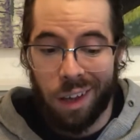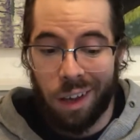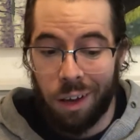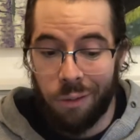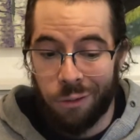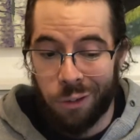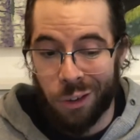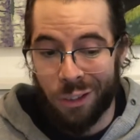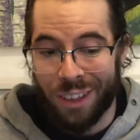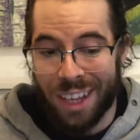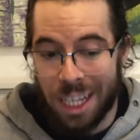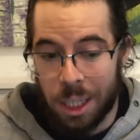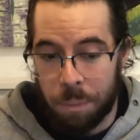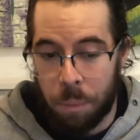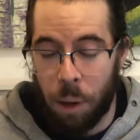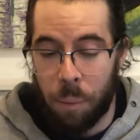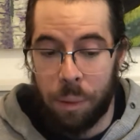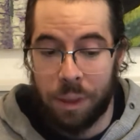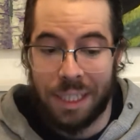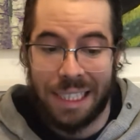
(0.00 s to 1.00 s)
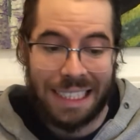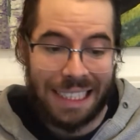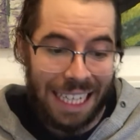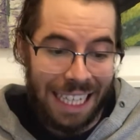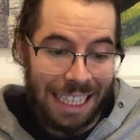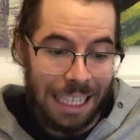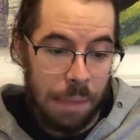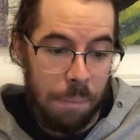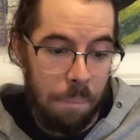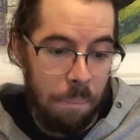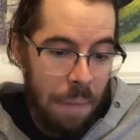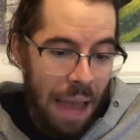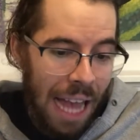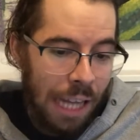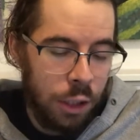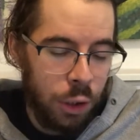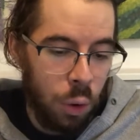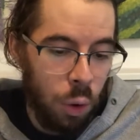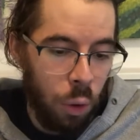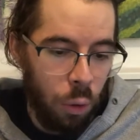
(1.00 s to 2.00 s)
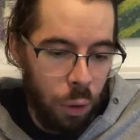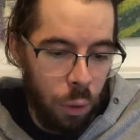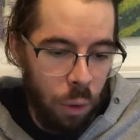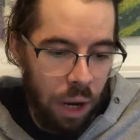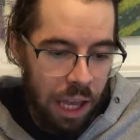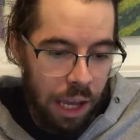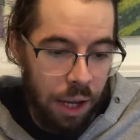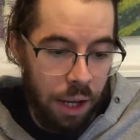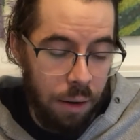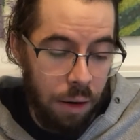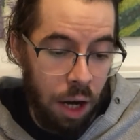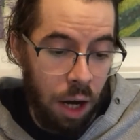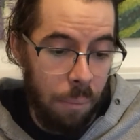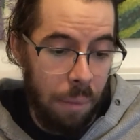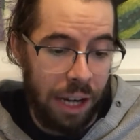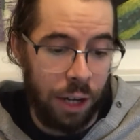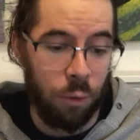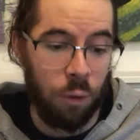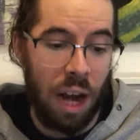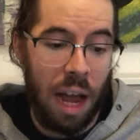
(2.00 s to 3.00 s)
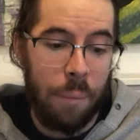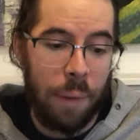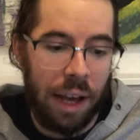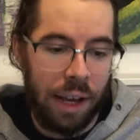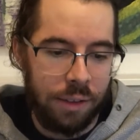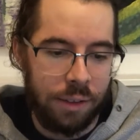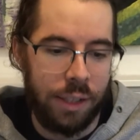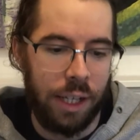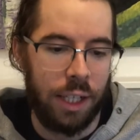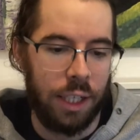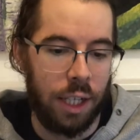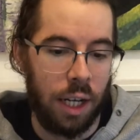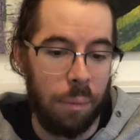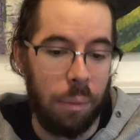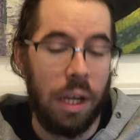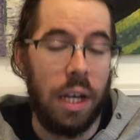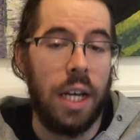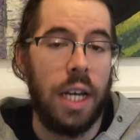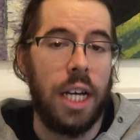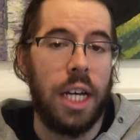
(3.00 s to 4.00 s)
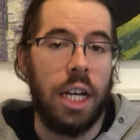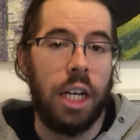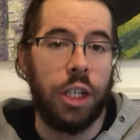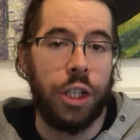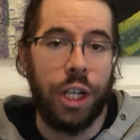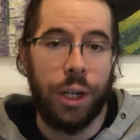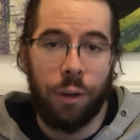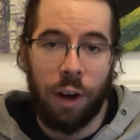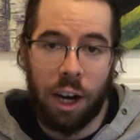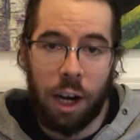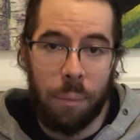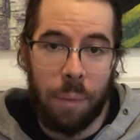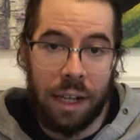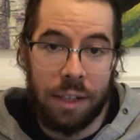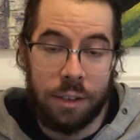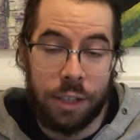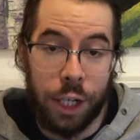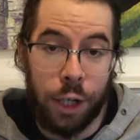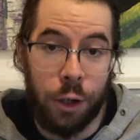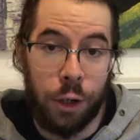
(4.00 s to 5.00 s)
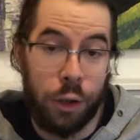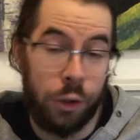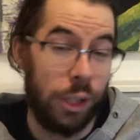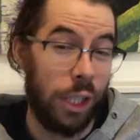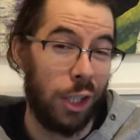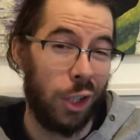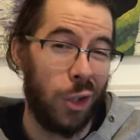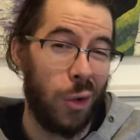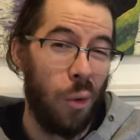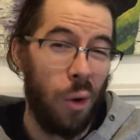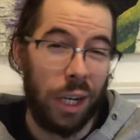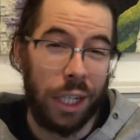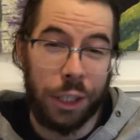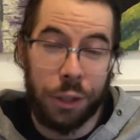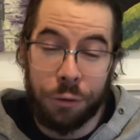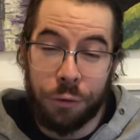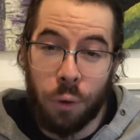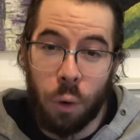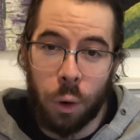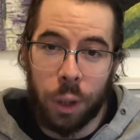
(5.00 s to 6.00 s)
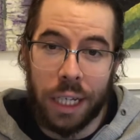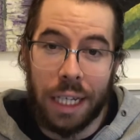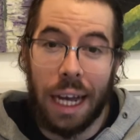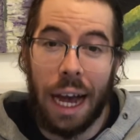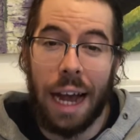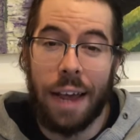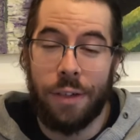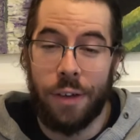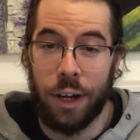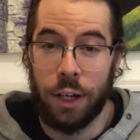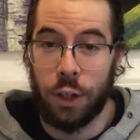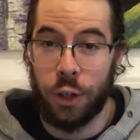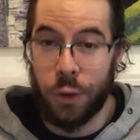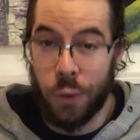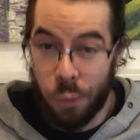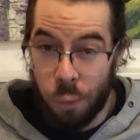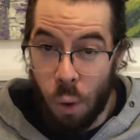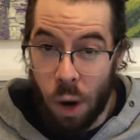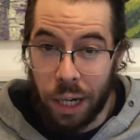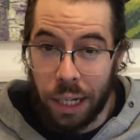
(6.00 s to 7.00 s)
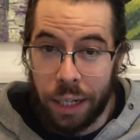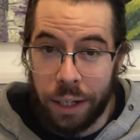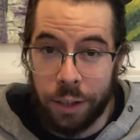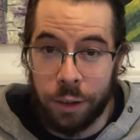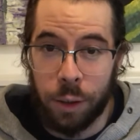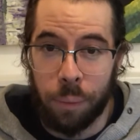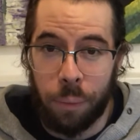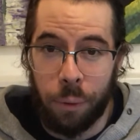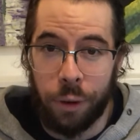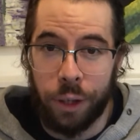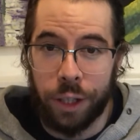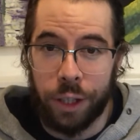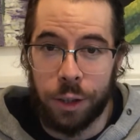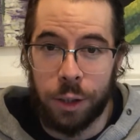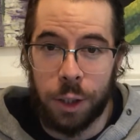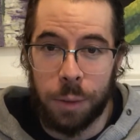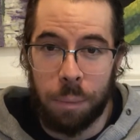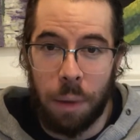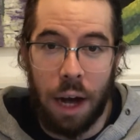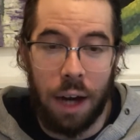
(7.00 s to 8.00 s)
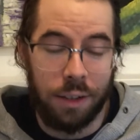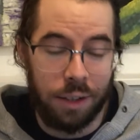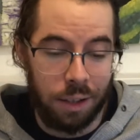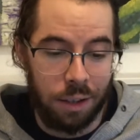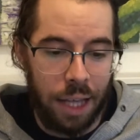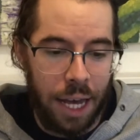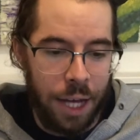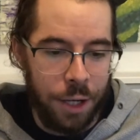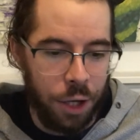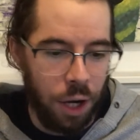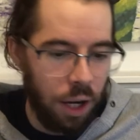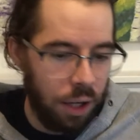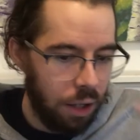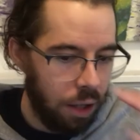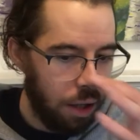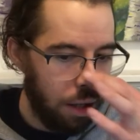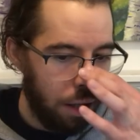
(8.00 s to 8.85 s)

For these purposes in the manual, the way my grandma has set it up, she recommends introducing 20 to 40. I think 20 is a pretty good spot to land on.